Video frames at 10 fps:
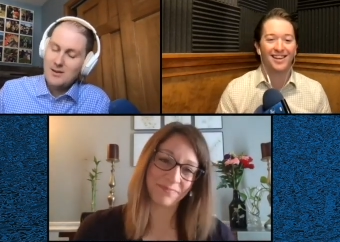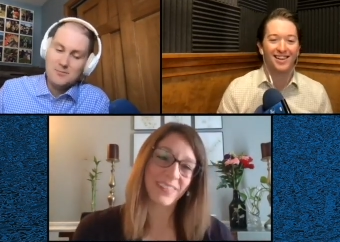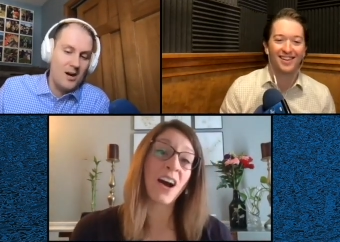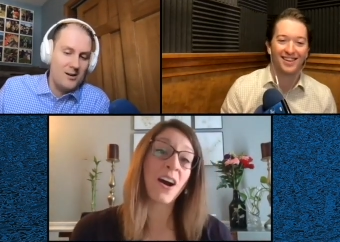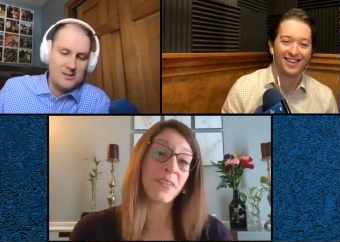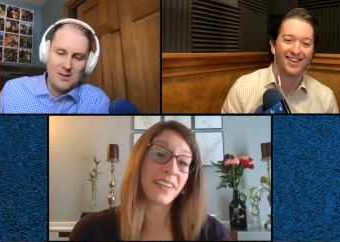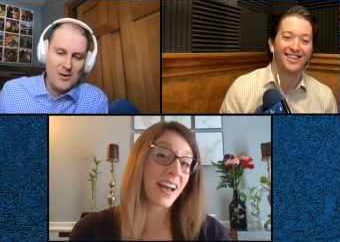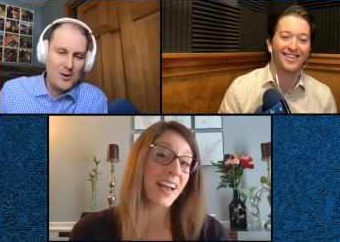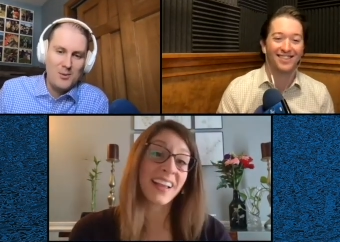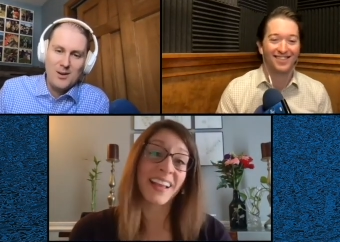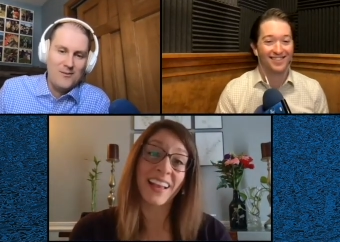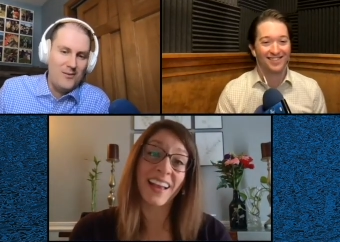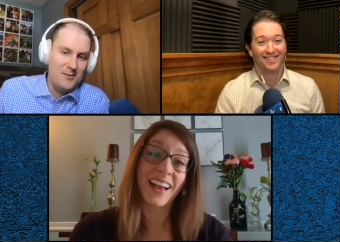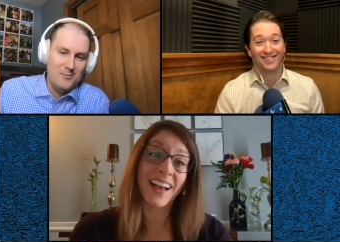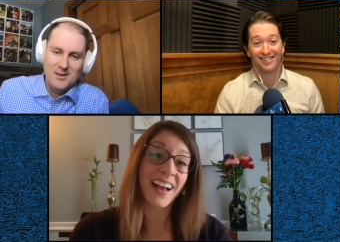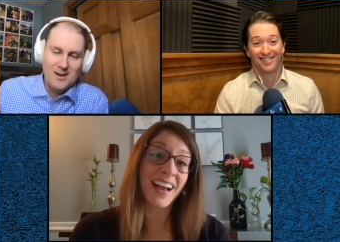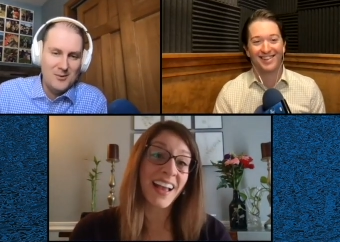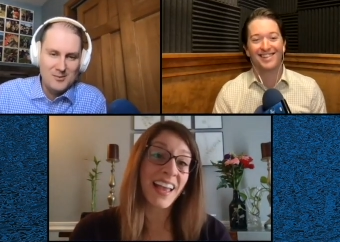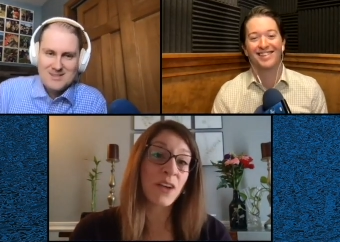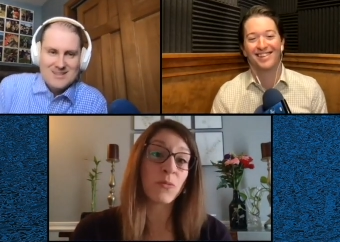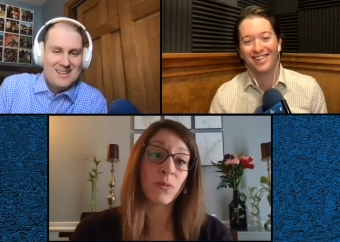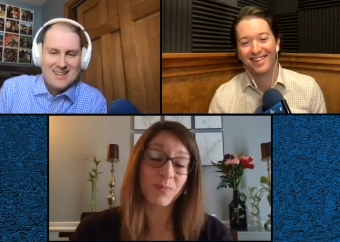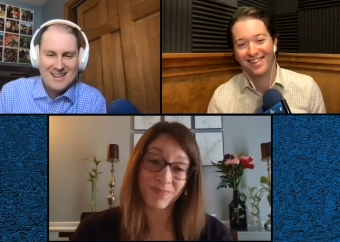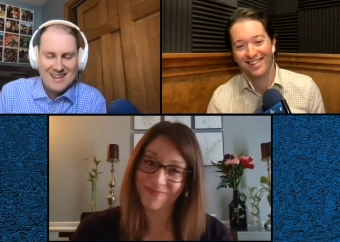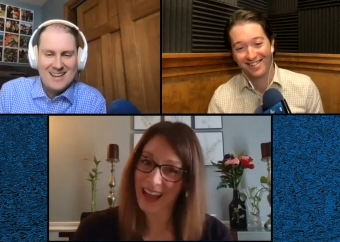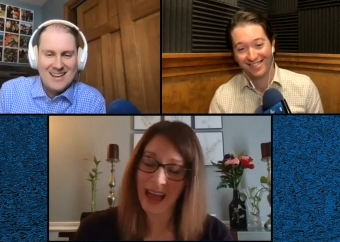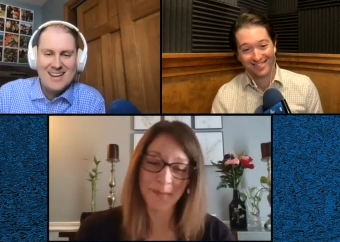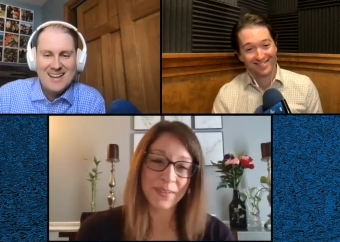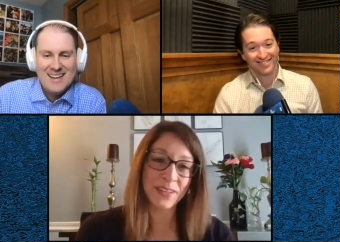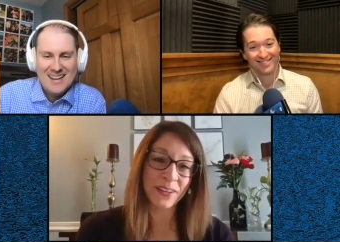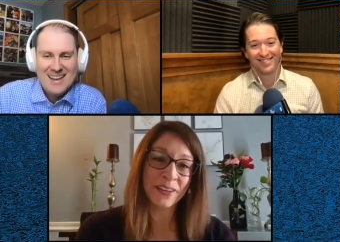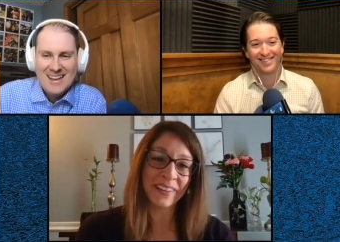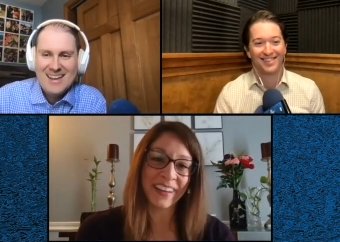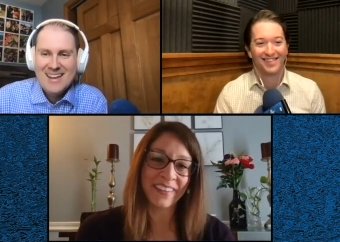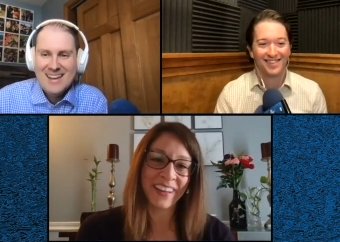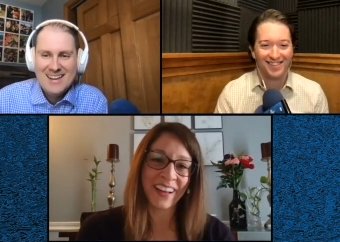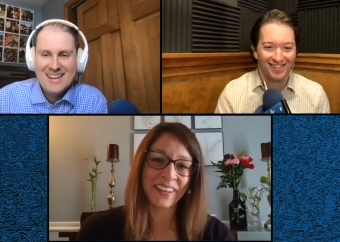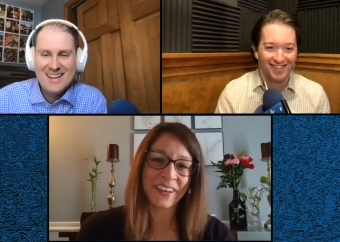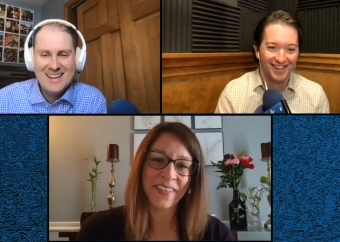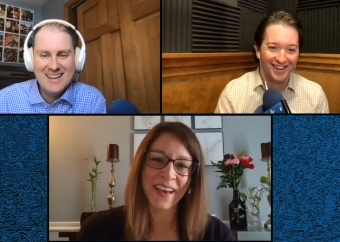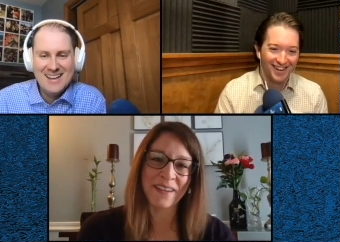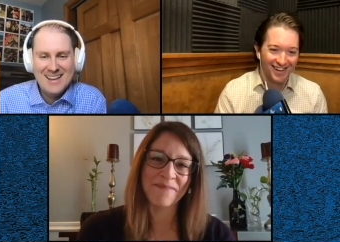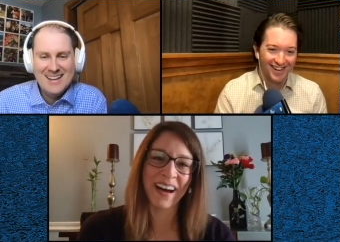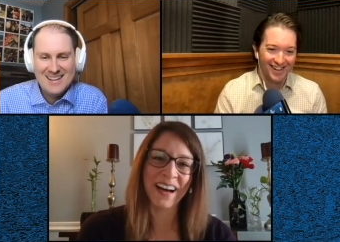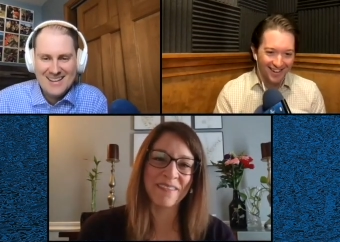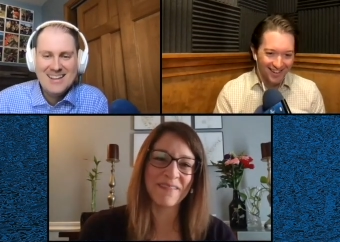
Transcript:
Speaker 1: well, sorry, it's a therapeutic fib. You know. It,
Speaker 2: absolutely we all know them um,